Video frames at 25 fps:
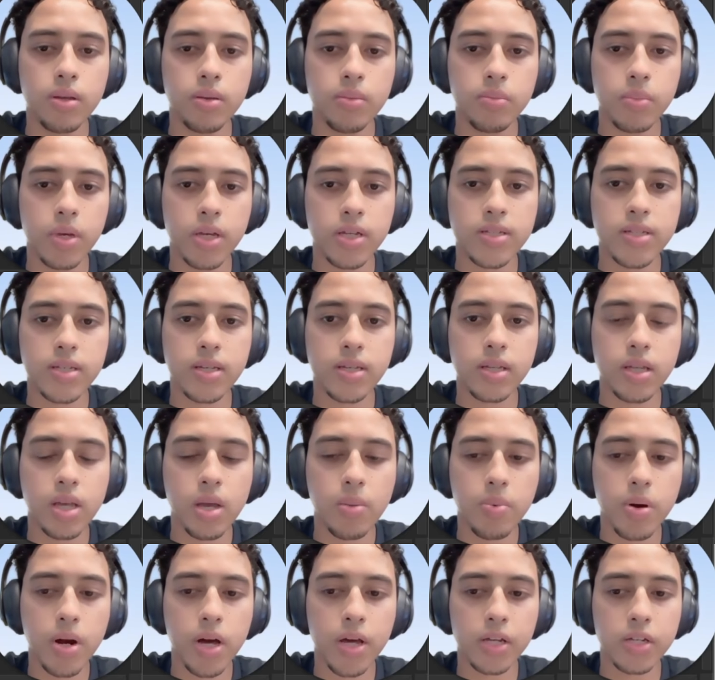basically a
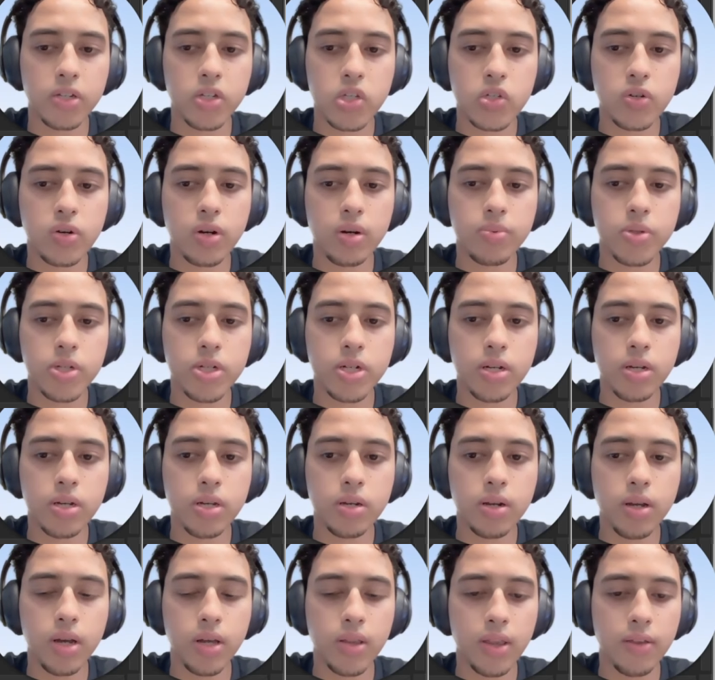product
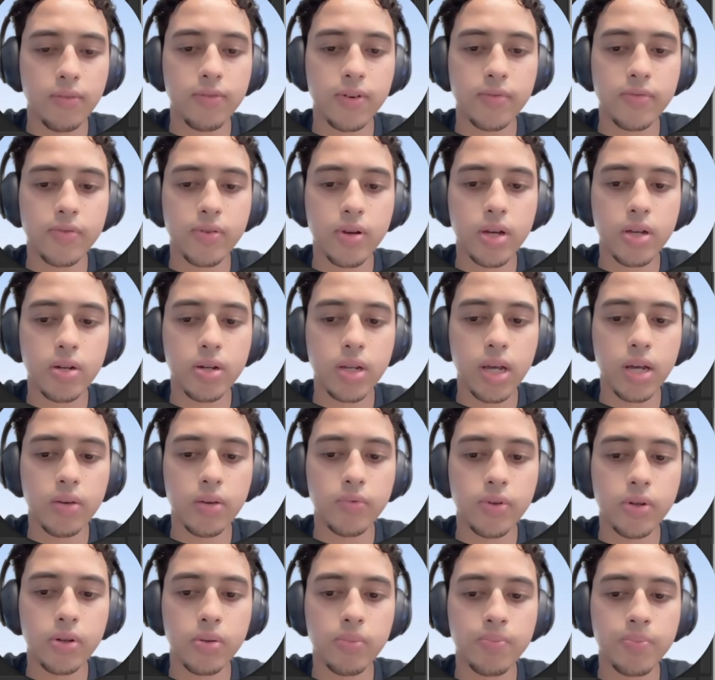description, and then 5th grade
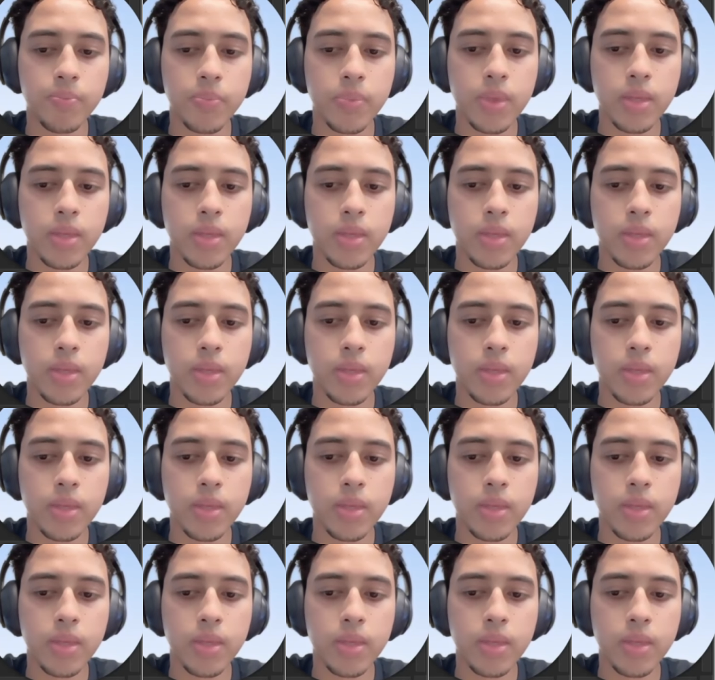level.